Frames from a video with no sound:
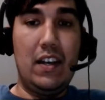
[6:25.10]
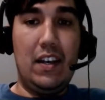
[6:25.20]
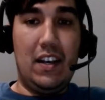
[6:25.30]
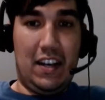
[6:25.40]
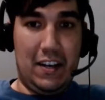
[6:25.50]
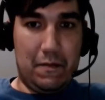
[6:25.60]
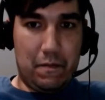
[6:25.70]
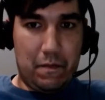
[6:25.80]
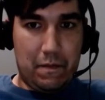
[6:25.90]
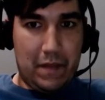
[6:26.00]
I
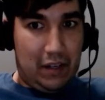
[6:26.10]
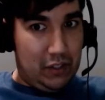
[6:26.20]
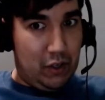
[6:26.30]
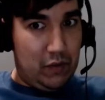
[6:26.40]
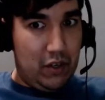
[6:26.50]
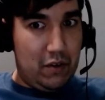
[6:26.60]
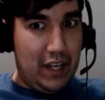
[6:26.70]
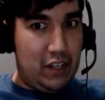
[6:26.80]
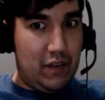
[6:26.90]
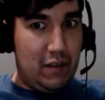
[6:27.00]
was a crypto
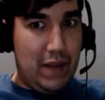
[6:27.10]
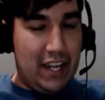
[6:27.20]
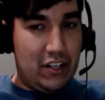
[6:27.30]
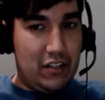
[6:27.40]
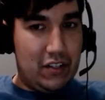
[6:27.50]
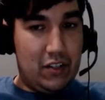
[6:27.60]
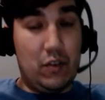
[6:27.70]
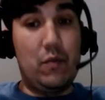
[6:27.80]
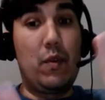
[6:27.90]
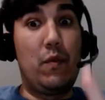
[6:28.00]
hedge fund manager,
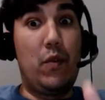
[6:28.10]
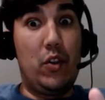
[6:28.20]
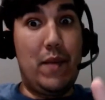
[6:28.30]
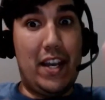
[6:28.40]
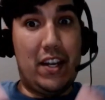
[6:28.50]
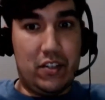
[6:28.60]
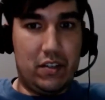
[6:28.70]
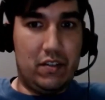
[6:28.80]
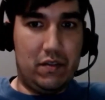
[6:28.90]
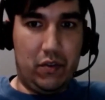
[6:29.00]
portfolio manager
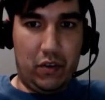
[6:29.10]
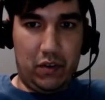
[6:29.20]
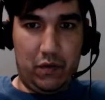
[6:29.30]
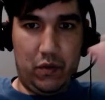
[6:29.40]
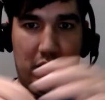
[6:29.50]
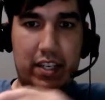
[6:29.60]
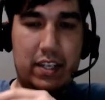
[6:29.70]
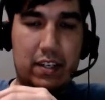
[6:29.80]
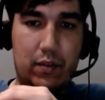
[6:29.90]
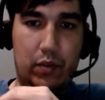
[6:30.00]
for a
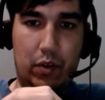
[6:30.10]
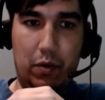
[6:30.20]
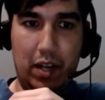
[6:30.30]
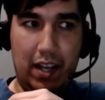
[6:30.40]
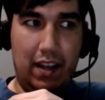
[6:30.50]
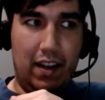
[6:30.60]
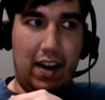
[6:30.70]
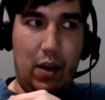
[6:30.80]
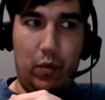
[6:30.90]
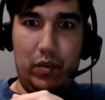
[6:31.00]
year, so
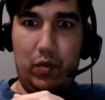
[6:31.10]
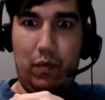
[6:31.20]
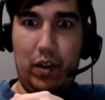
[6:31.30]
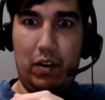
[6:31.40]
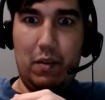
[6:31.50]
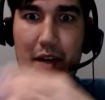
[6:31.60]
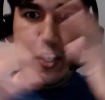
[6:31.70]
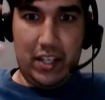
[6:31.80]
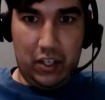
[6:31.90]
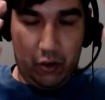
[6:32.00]
I was very much
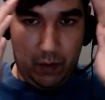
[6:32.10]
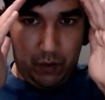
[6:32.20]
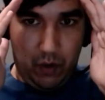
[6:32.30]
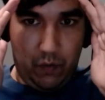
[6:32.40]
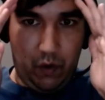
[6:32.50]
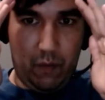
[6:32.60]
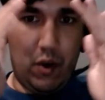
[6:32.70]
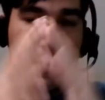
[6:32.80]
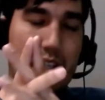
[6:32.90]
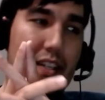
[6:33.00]
into crypto for a
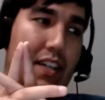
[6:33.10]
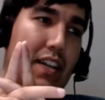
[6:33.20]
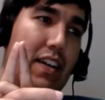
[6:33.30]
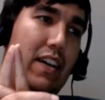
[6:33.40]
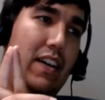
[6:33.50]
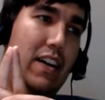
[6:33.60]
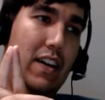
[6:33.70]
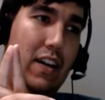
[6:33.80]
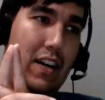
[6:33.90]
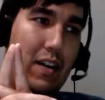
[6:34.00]
moment.
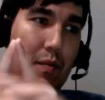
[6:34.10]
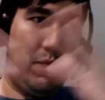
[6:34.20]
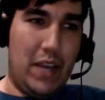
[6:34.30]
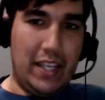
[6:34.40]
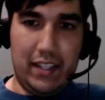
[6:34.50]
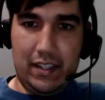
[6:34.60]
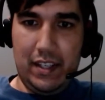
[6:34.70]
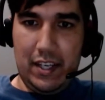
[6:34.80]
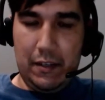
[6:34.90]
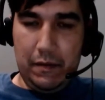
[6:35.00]
But basically,